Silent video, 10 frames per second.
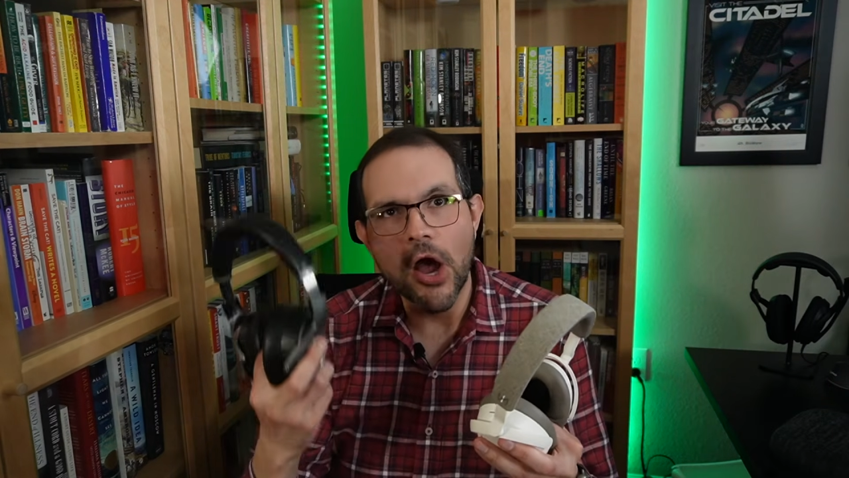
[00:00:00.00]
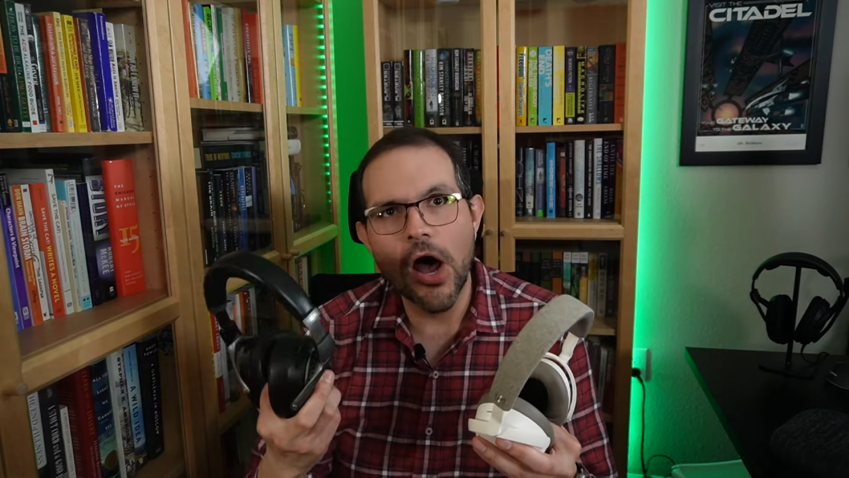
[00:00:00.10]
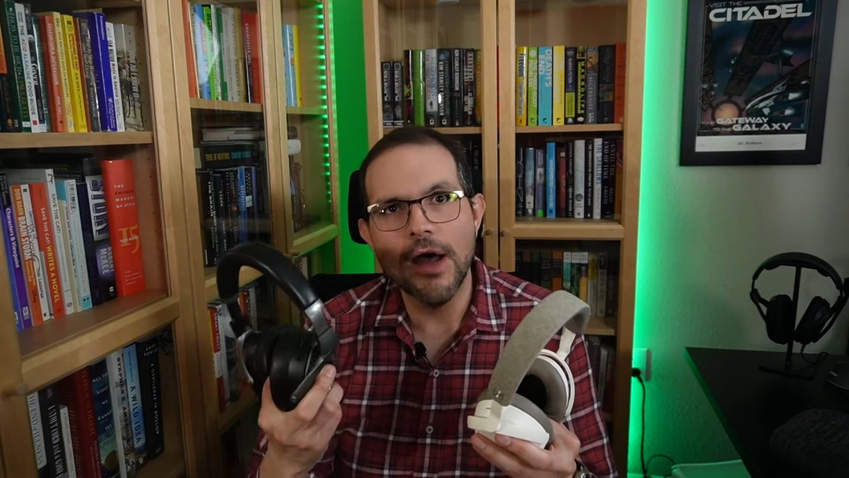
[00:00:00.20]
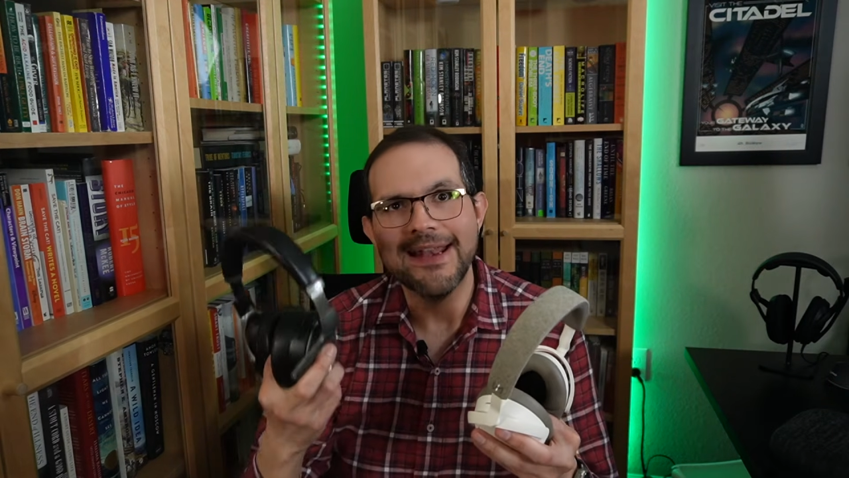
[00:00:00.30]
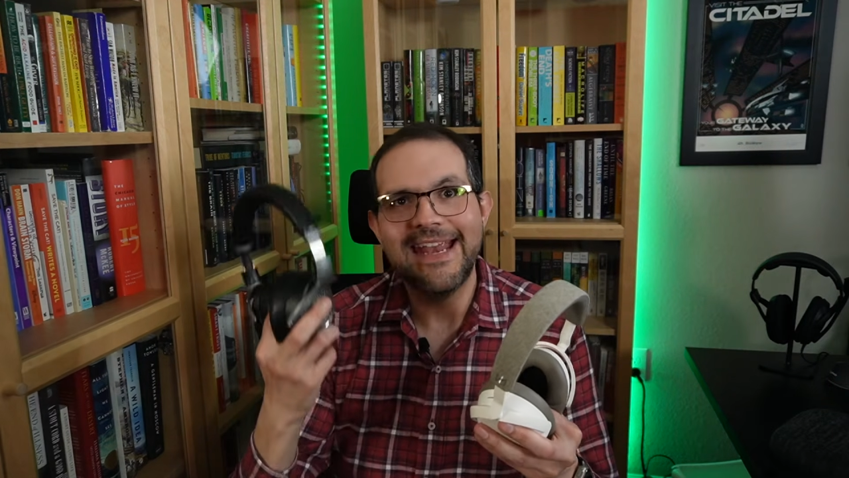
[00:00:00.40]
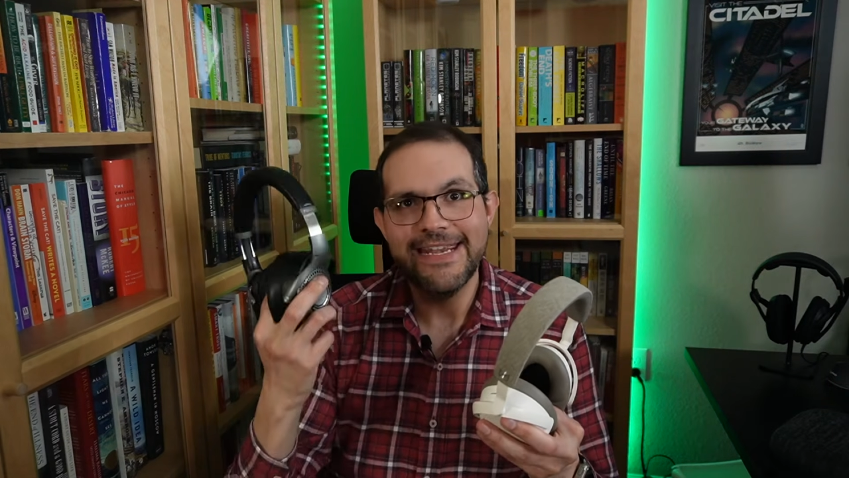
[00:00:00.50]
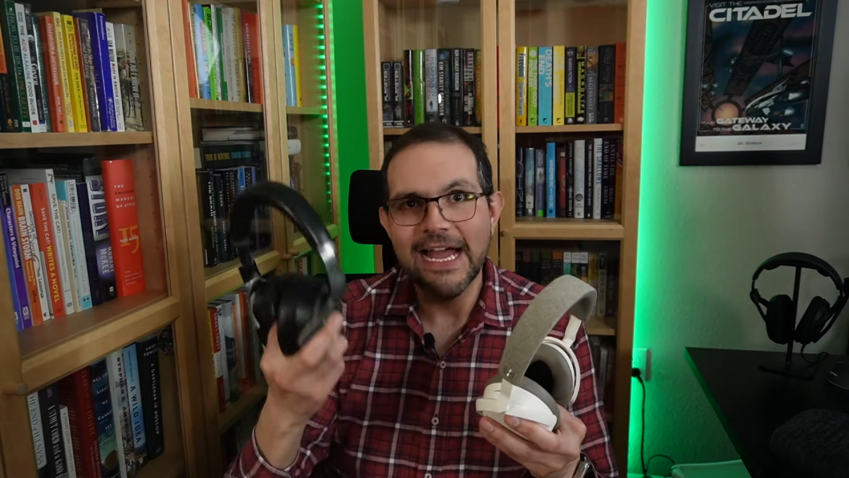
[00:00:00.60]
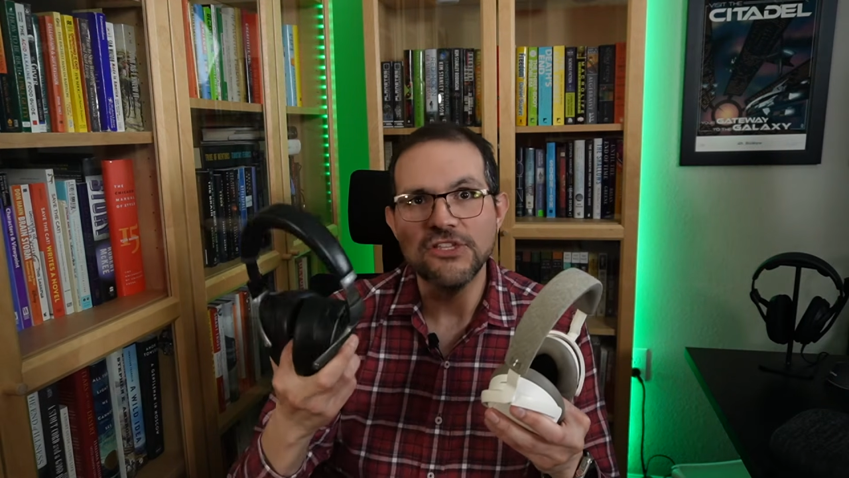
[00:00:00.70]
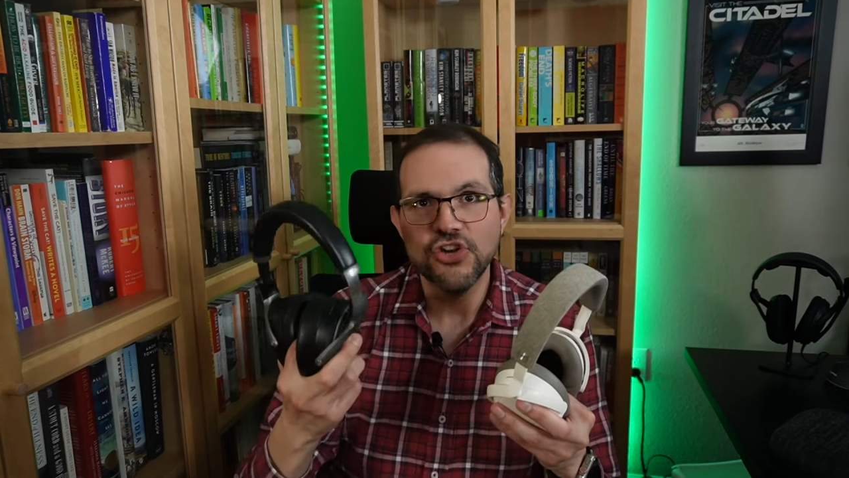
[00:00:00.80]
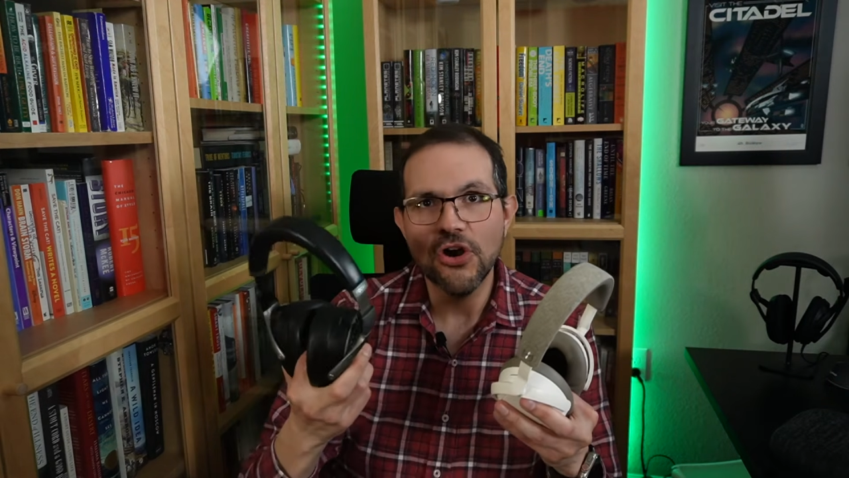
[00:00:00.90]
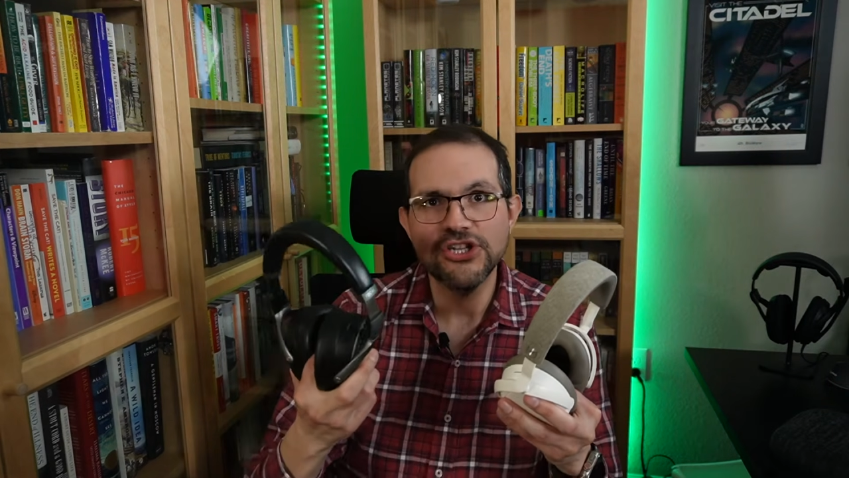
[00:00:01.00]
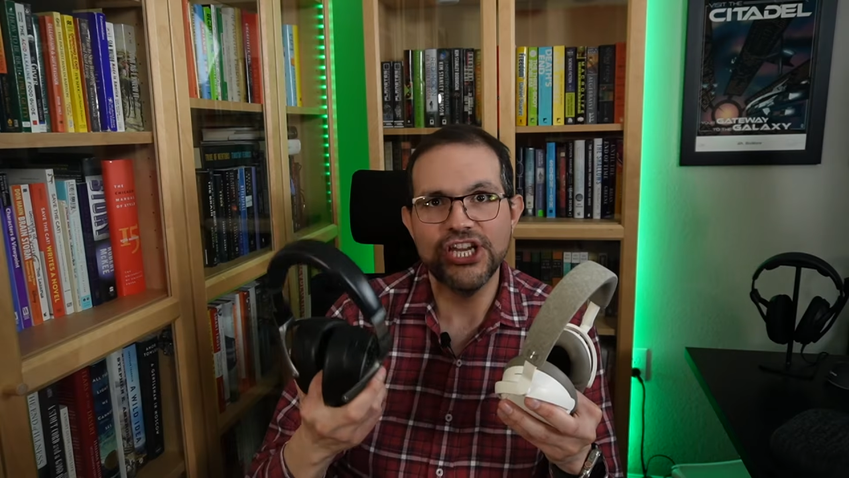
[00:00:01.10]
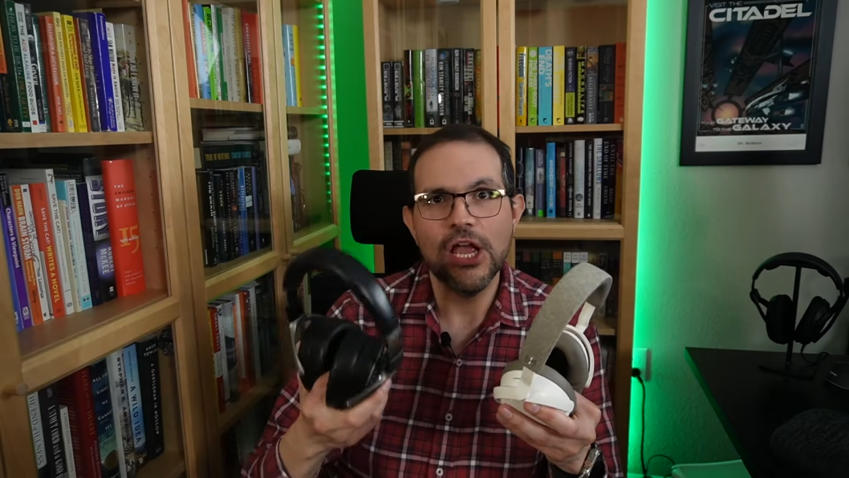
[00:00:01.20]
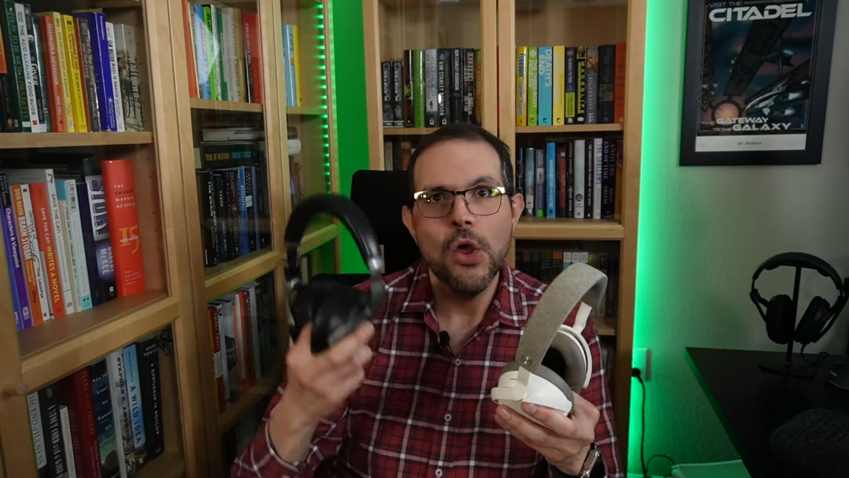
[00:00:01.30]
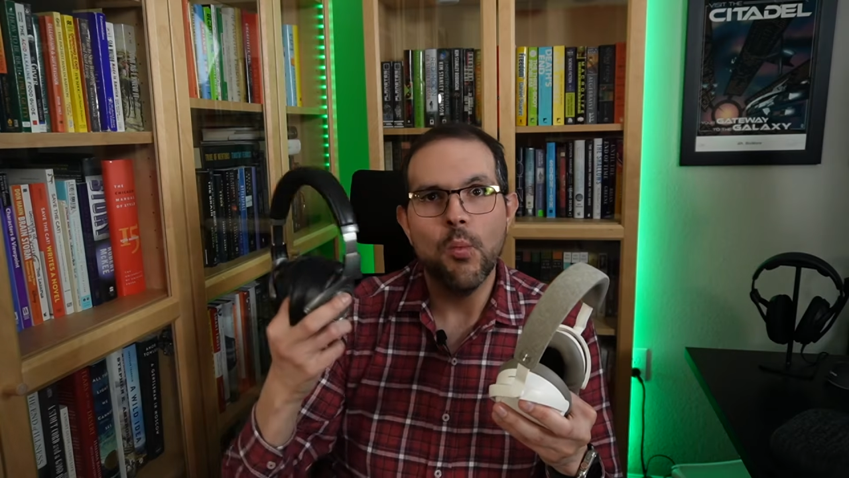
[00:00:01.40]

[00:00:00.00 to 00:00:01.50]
on and not charging